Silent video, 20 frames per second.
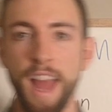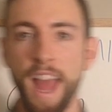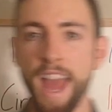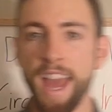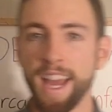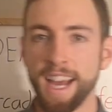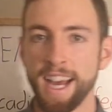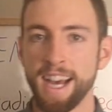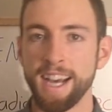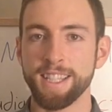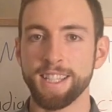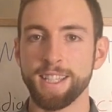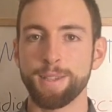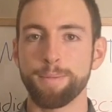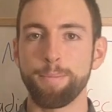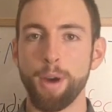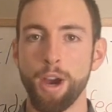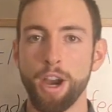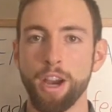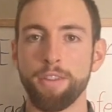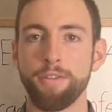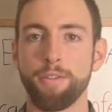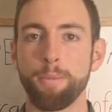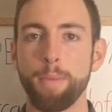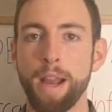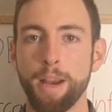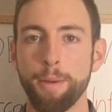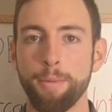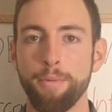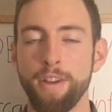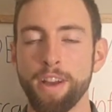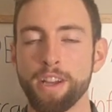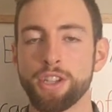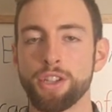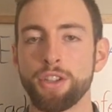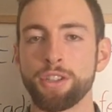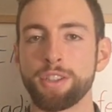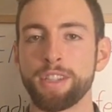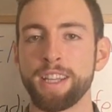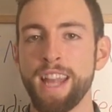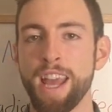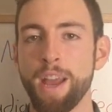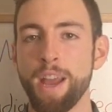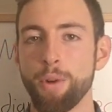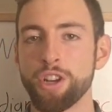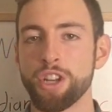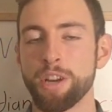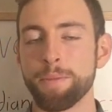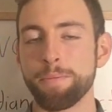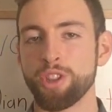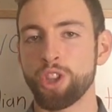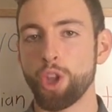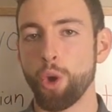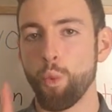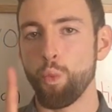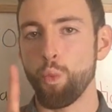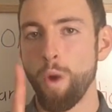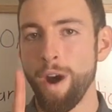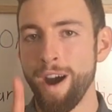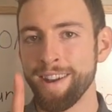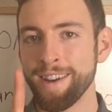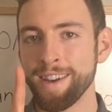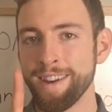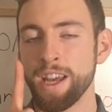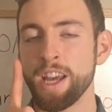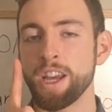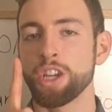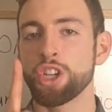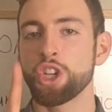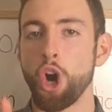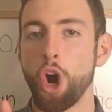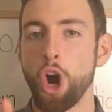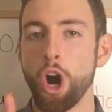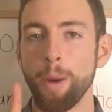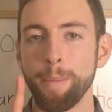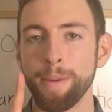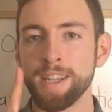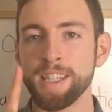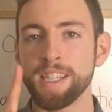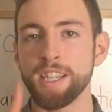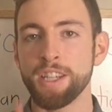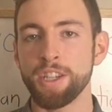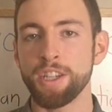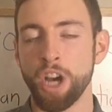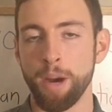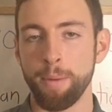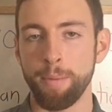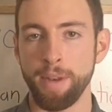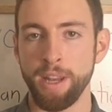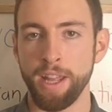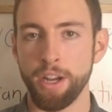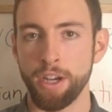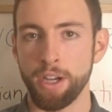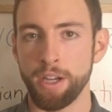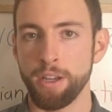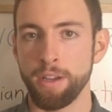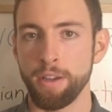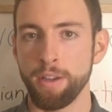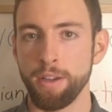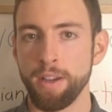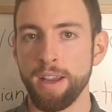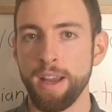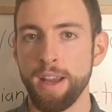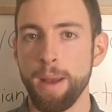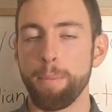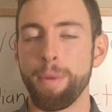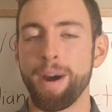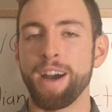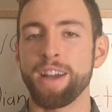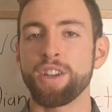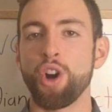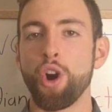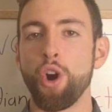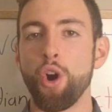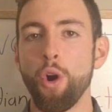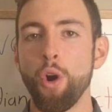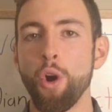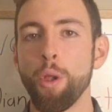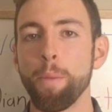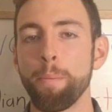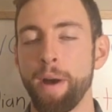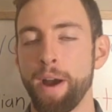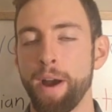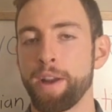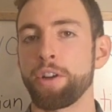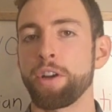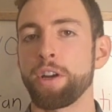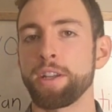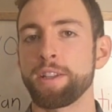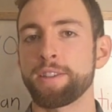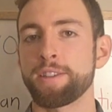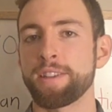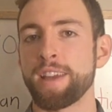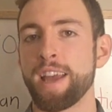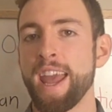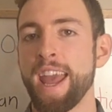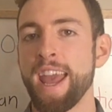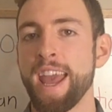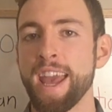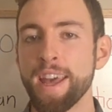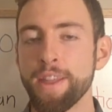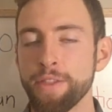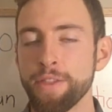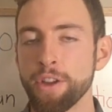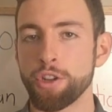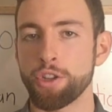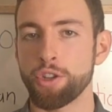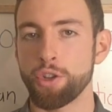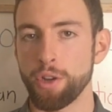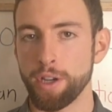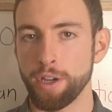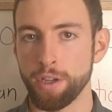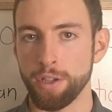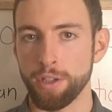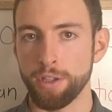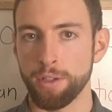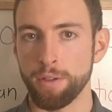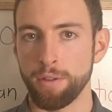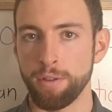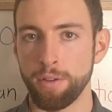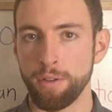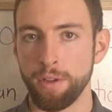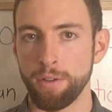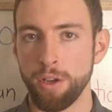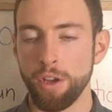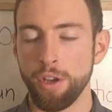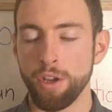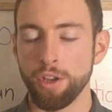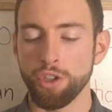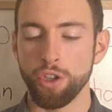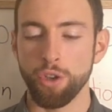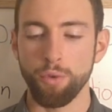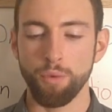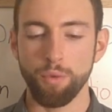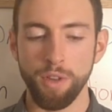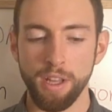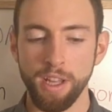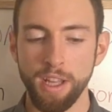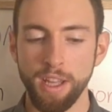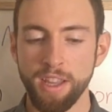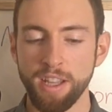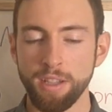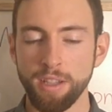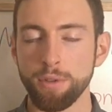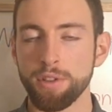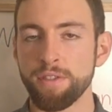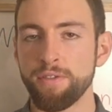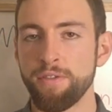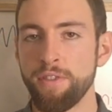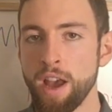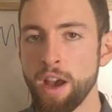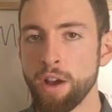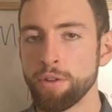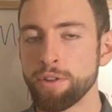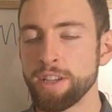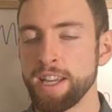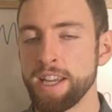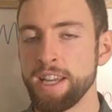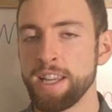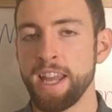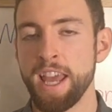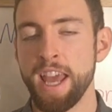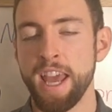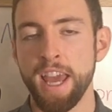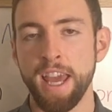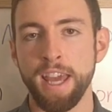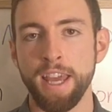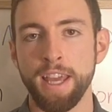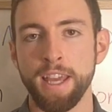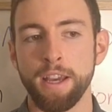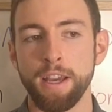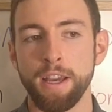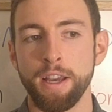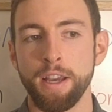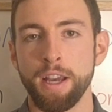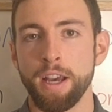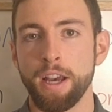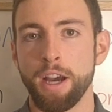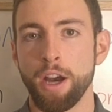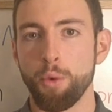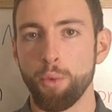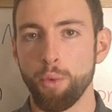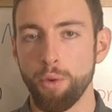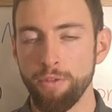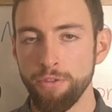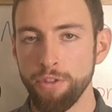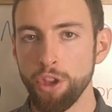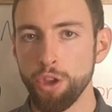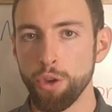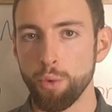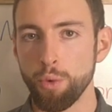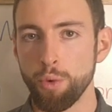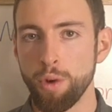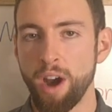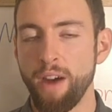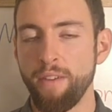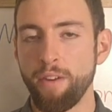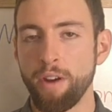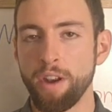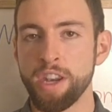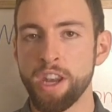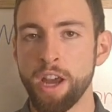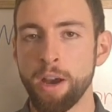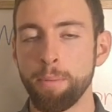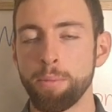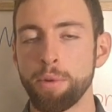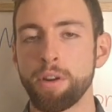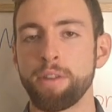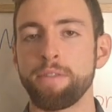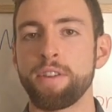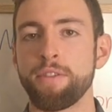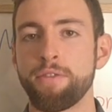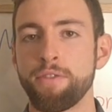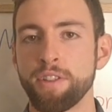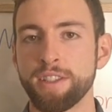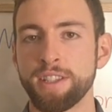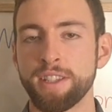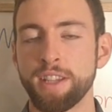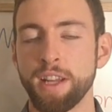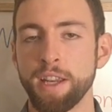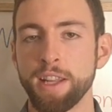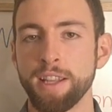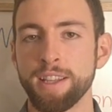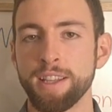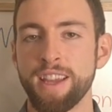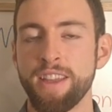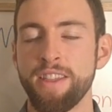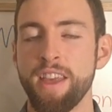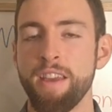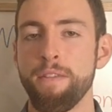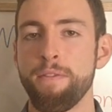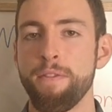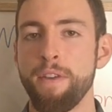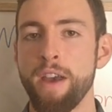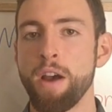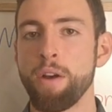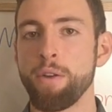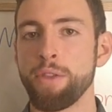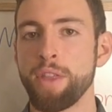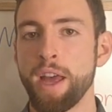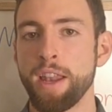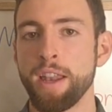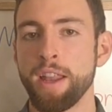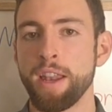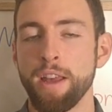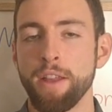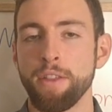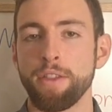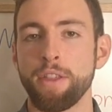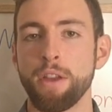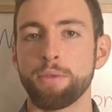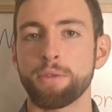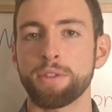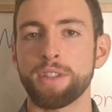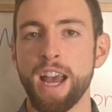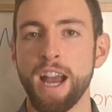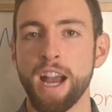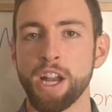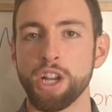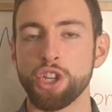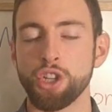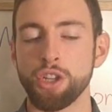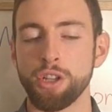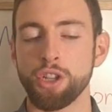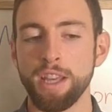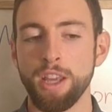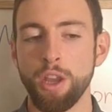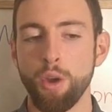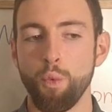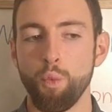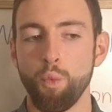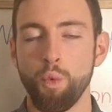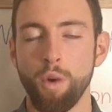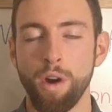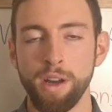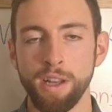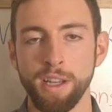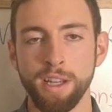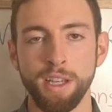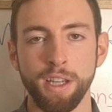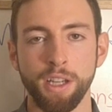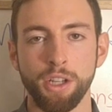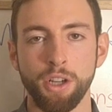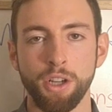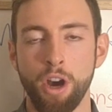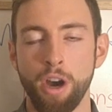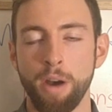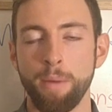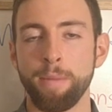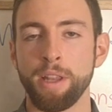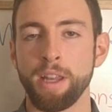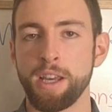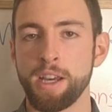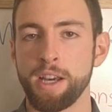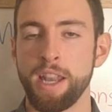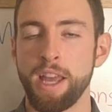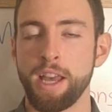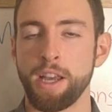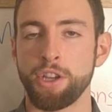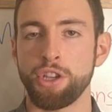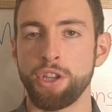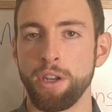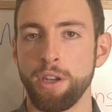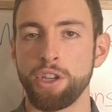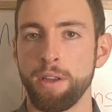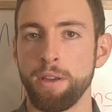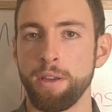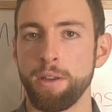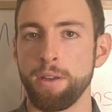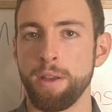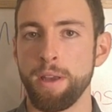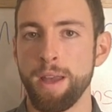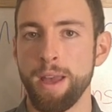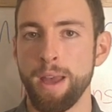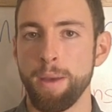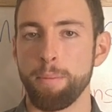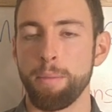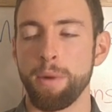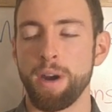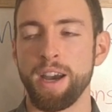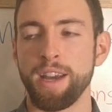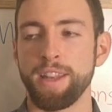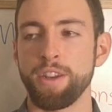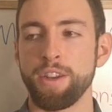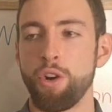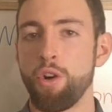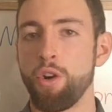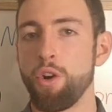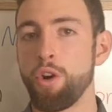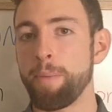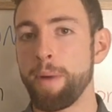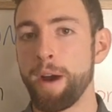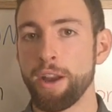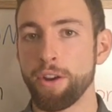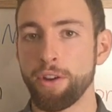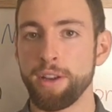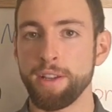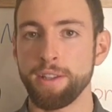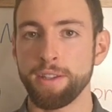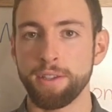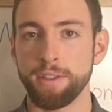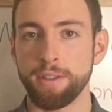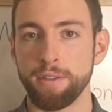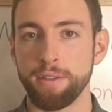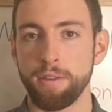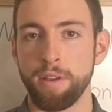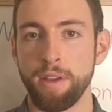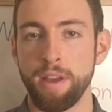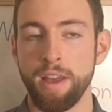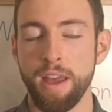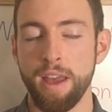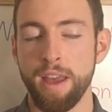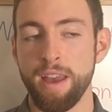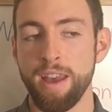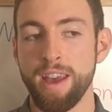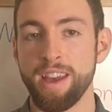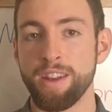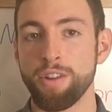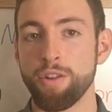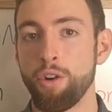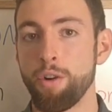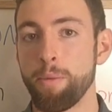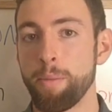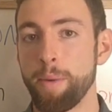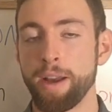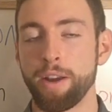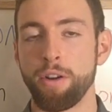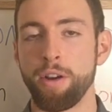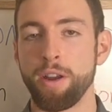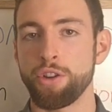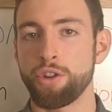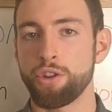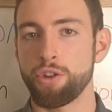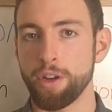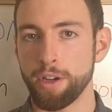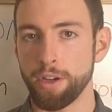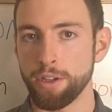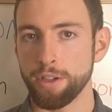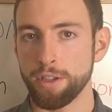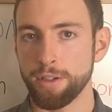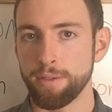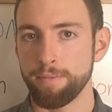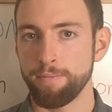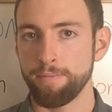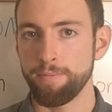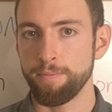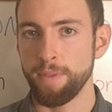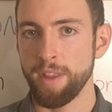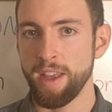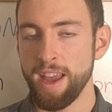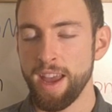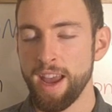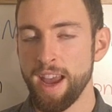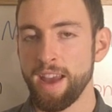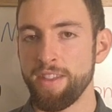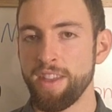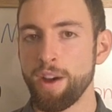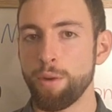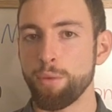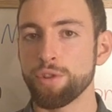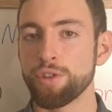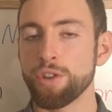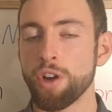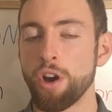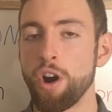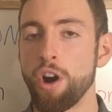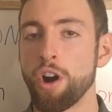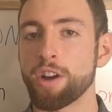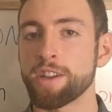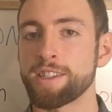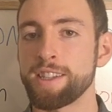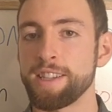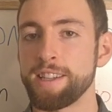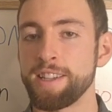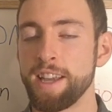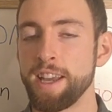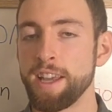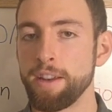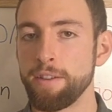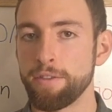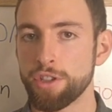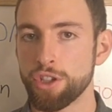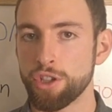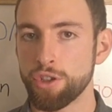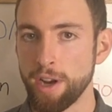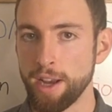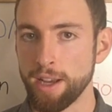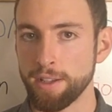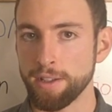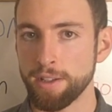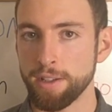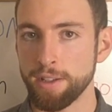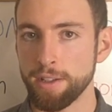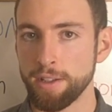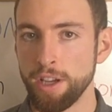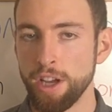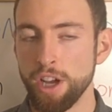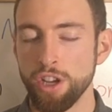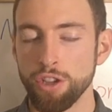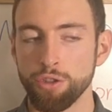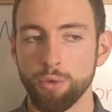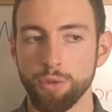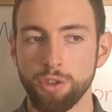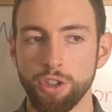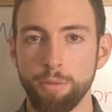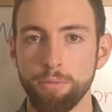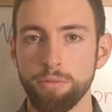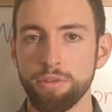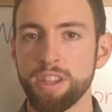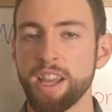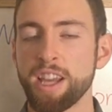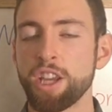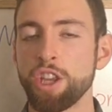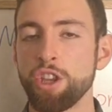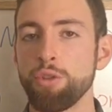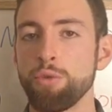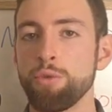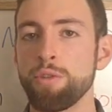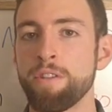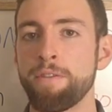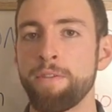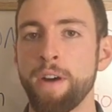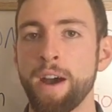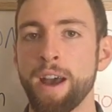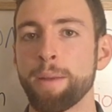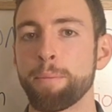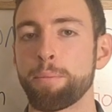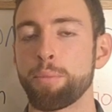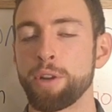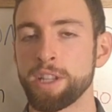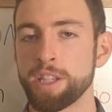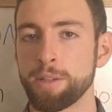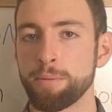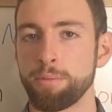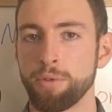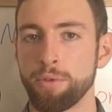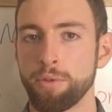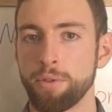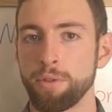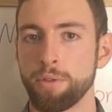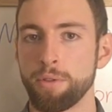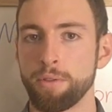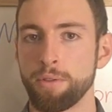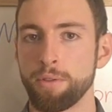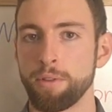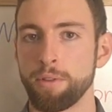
Hey guys, it's Mark from Migraine Professional. Today we're talking about the one common denominator behind all migraines and their triggers. So really this was found in a review of a number of different studies, and they found that there was actually one common connection behind all migraines and all migraine triggers, and that was oxidative stress. So it's almost like a unifying principle